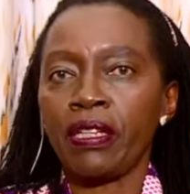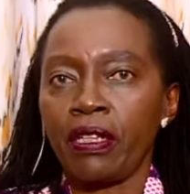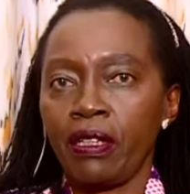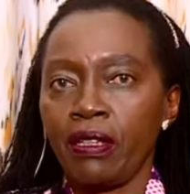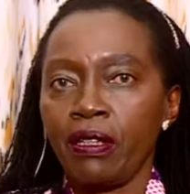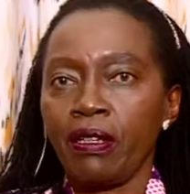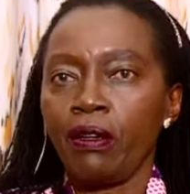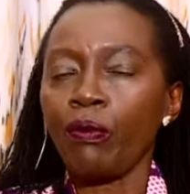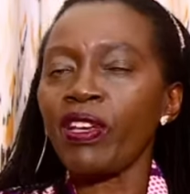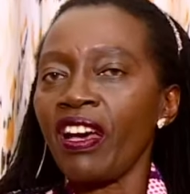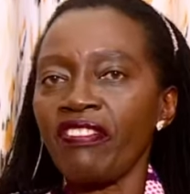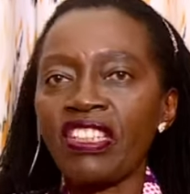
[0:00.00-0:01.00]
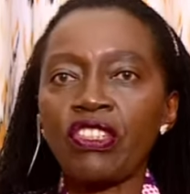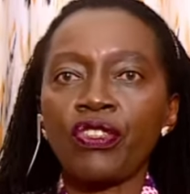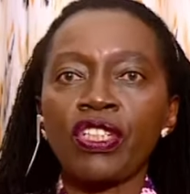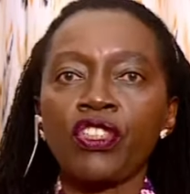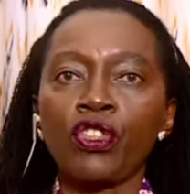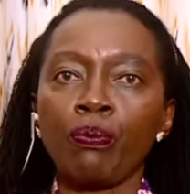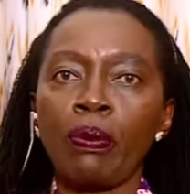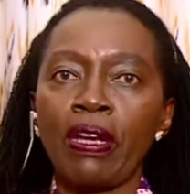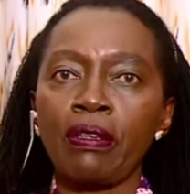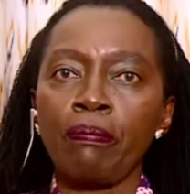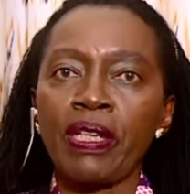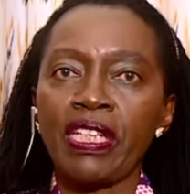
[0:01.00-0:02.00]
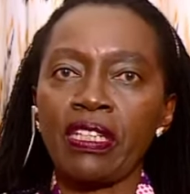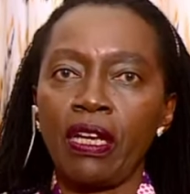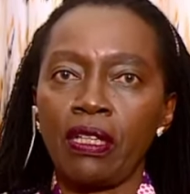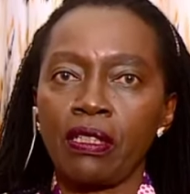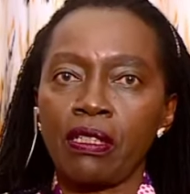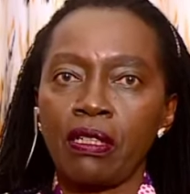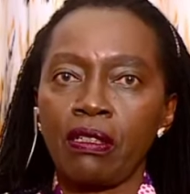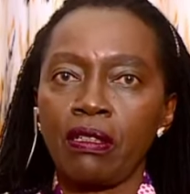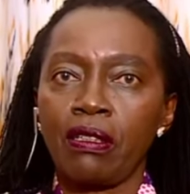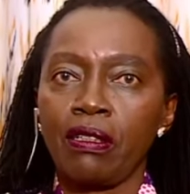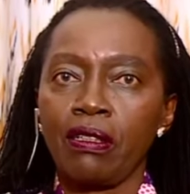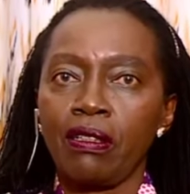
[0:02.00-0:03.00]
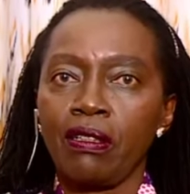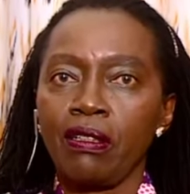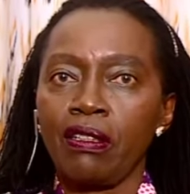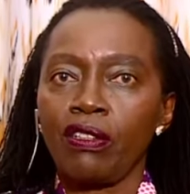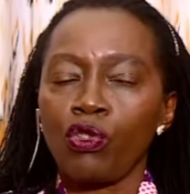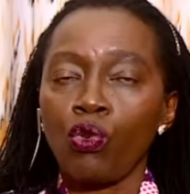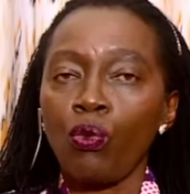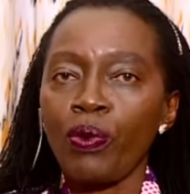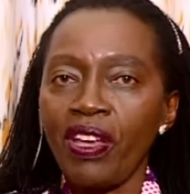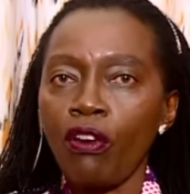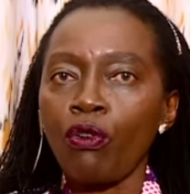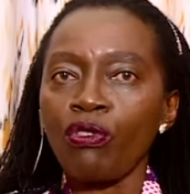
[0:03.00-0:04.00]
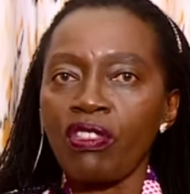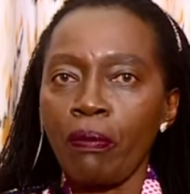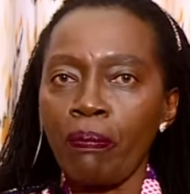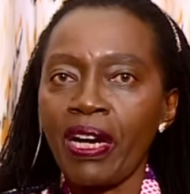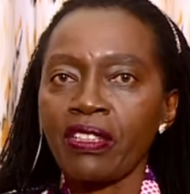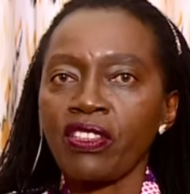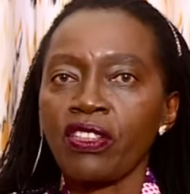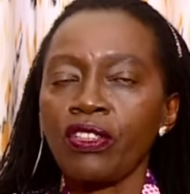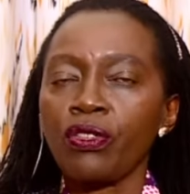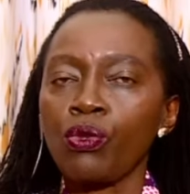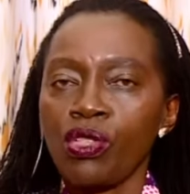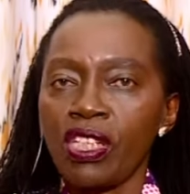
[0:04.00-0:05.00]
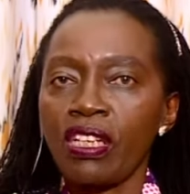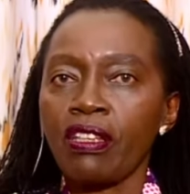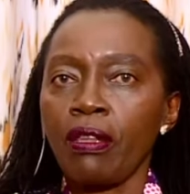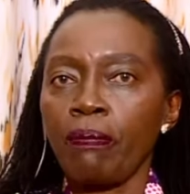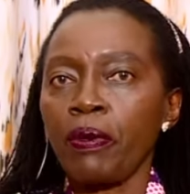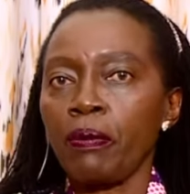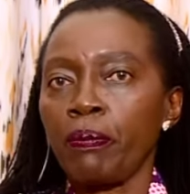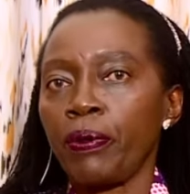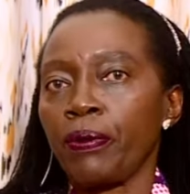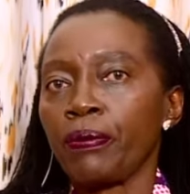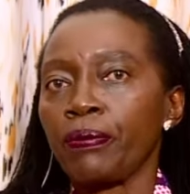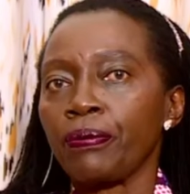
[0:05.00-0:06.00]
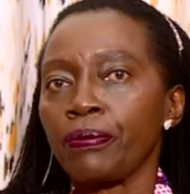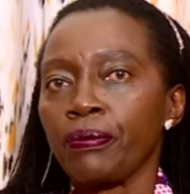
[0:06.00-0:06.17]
B. We haven't reached plan B yet. So we are on the march to seek the people.